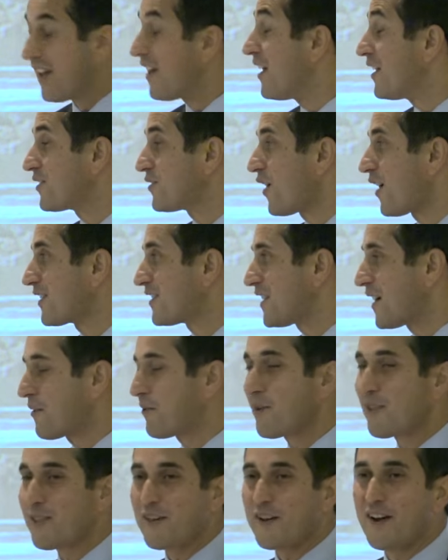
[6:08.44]
he's not there
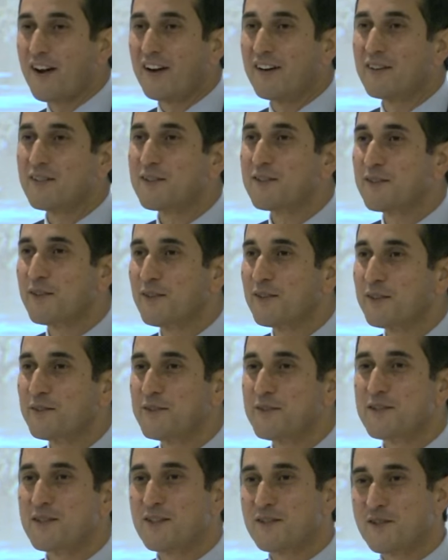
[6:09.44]
with her, so
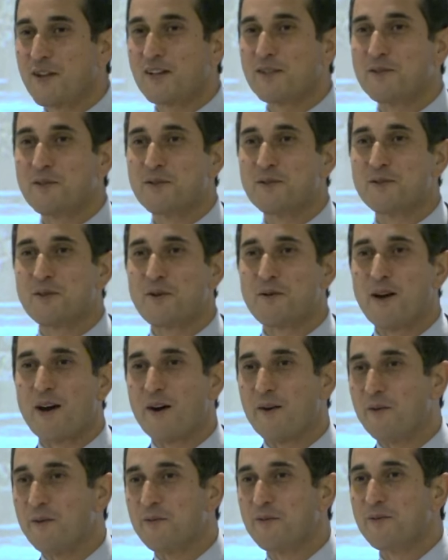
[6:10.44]
she's not doing so
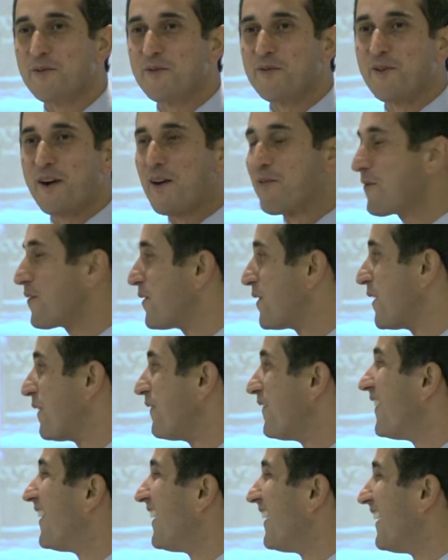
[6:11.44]
well, far from
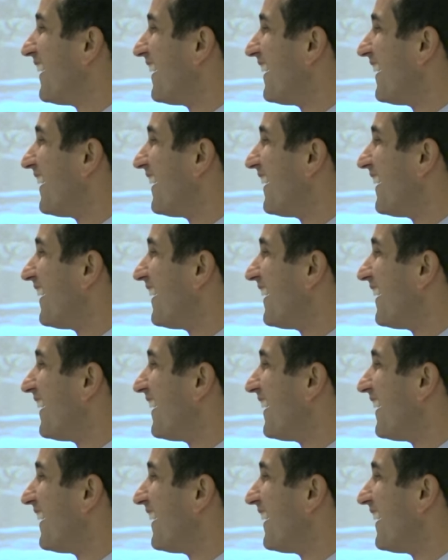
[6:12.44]
him.